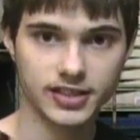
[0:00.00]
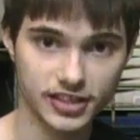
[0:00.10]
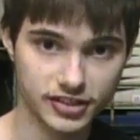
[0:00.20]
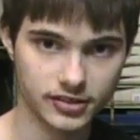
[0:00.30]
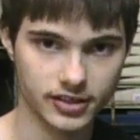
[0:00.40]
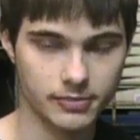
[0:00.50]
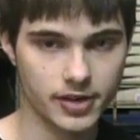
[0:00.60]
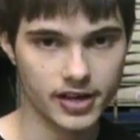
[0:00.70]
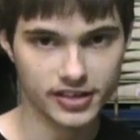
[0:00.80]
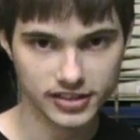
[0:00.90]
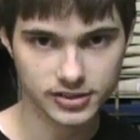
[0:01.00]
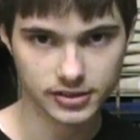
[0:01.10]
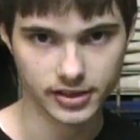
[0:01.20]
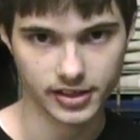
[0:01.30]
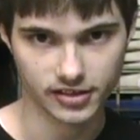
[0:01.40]
insulated by an
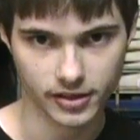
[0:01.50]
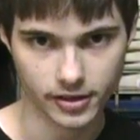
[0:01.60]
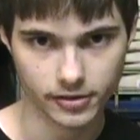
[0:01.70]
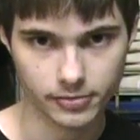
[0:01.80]
insulating layer,